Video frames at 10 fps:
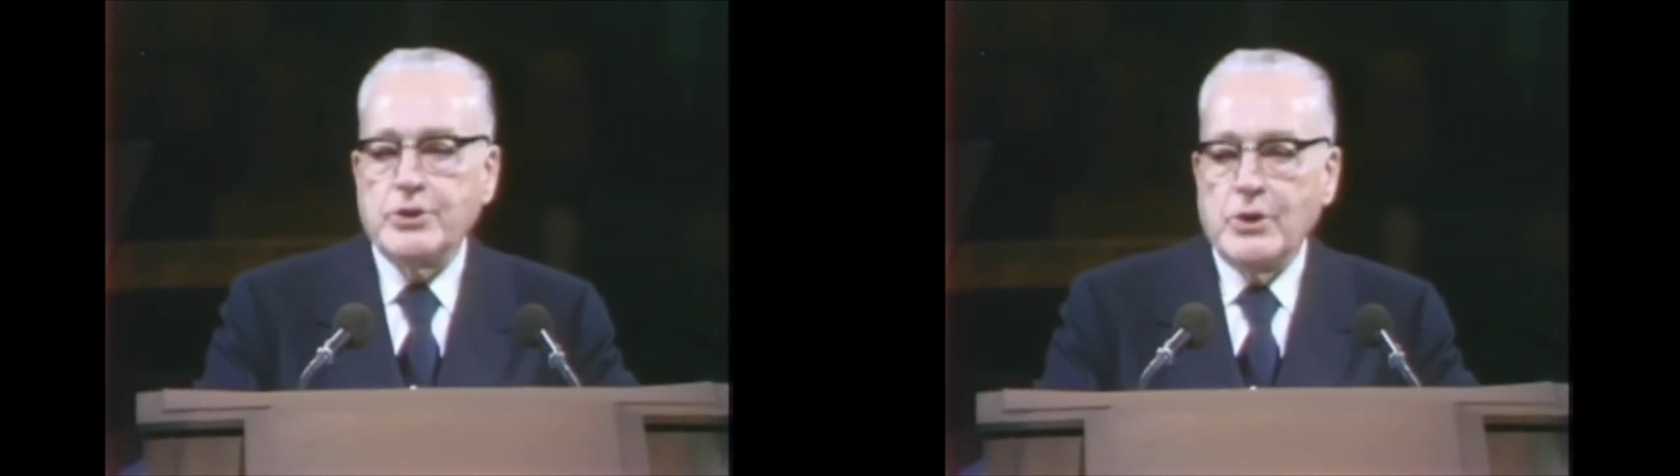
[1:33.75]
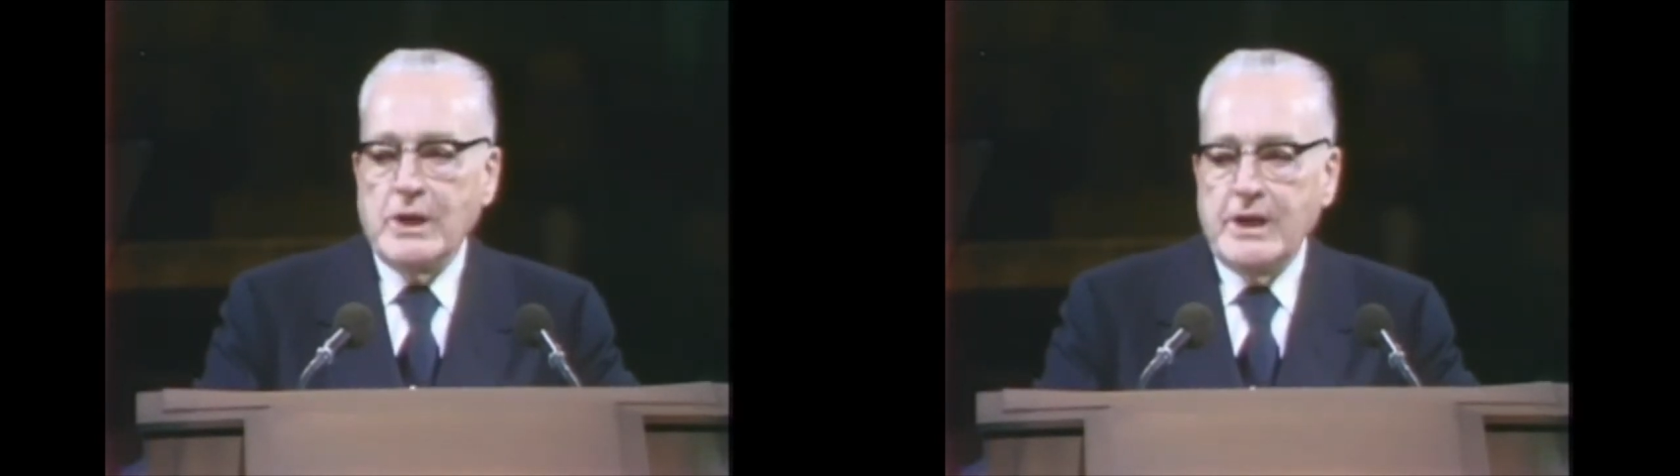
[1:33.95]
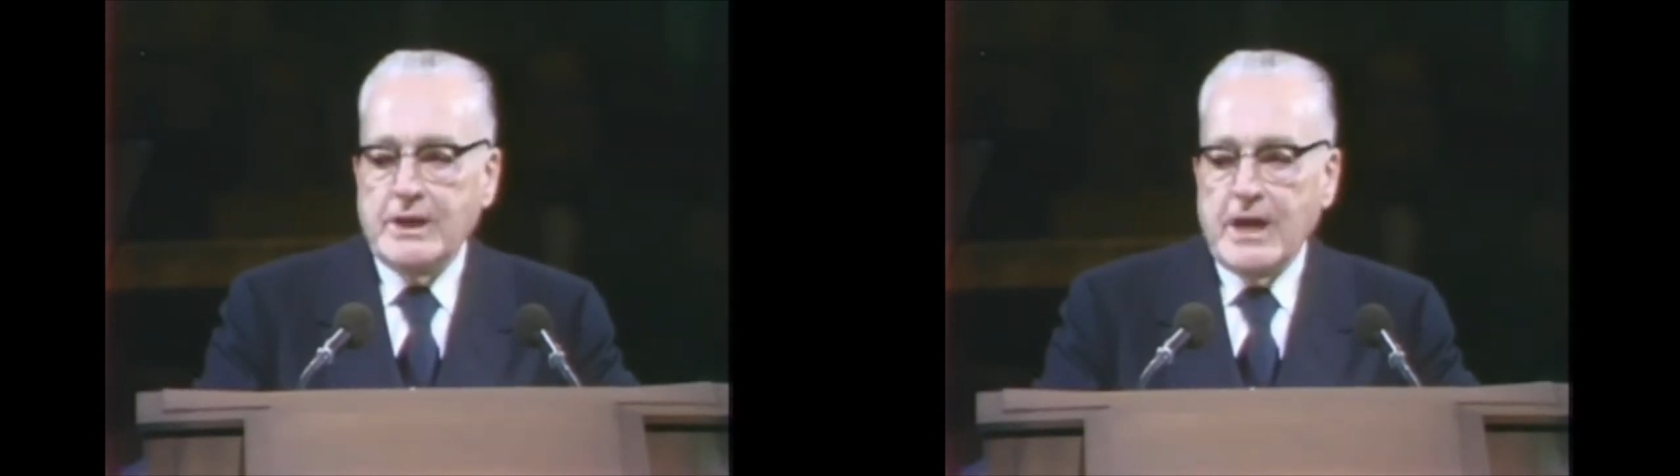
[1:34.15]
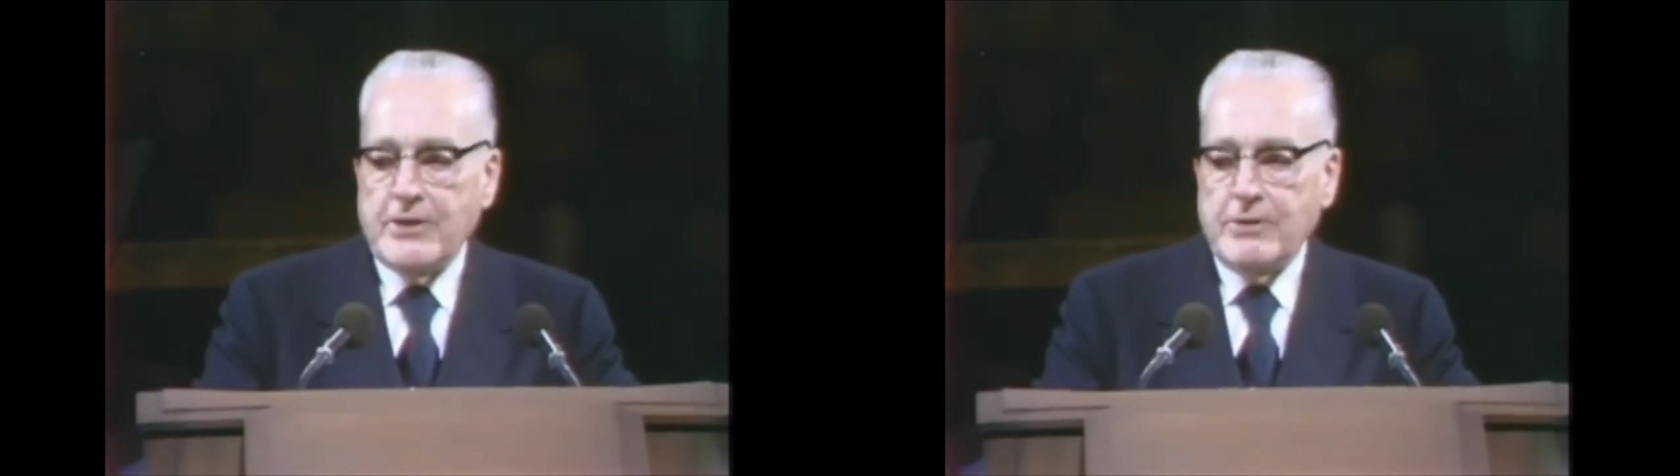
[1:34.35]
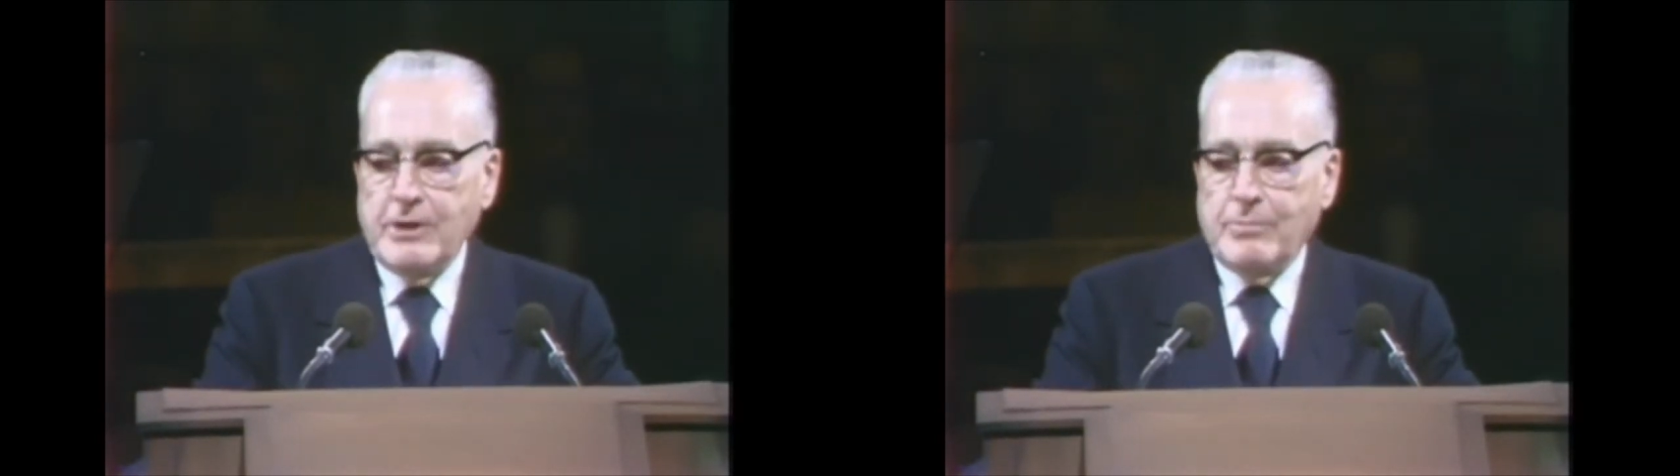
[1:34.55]
early
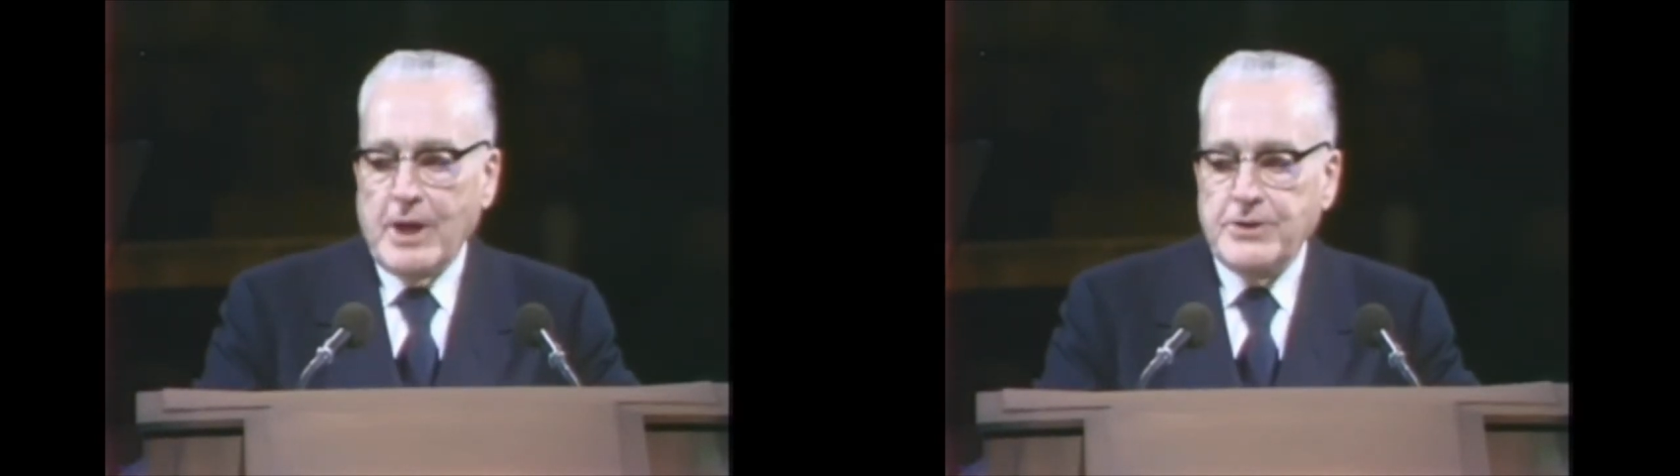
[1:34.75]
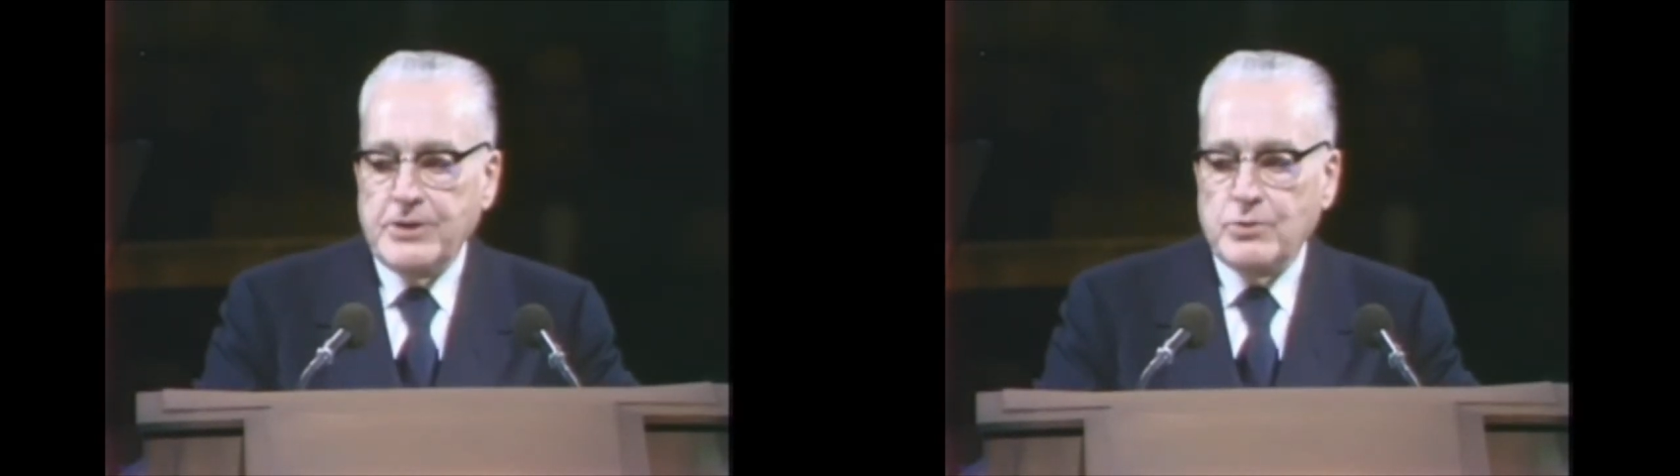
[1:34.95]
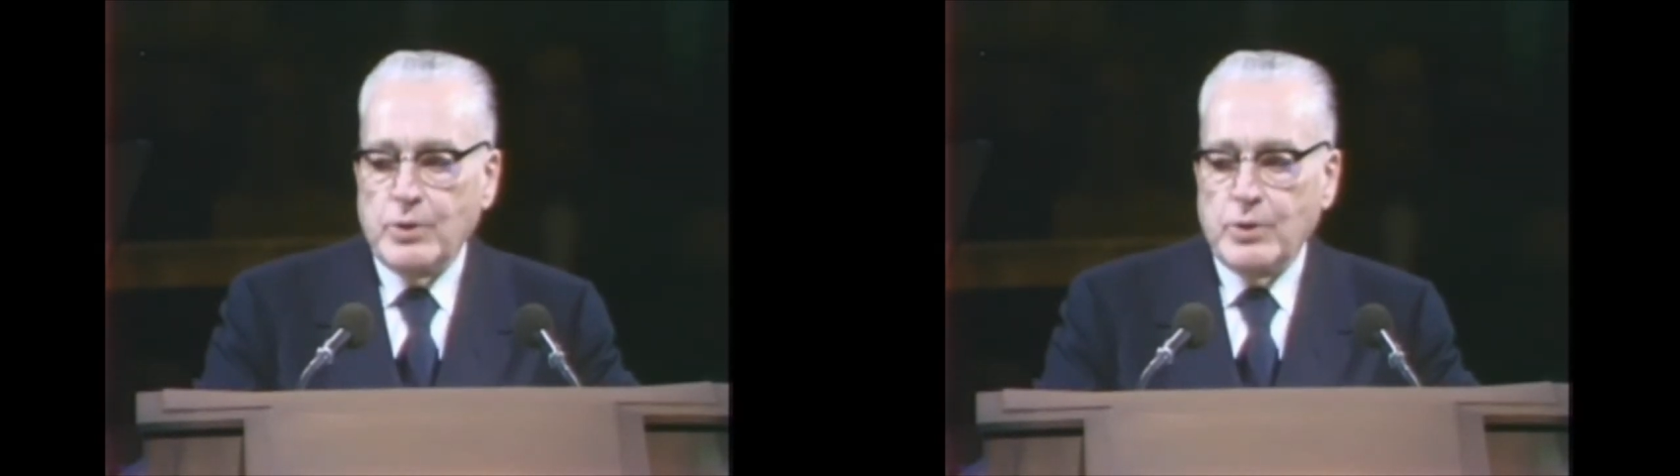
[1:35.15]
gathering places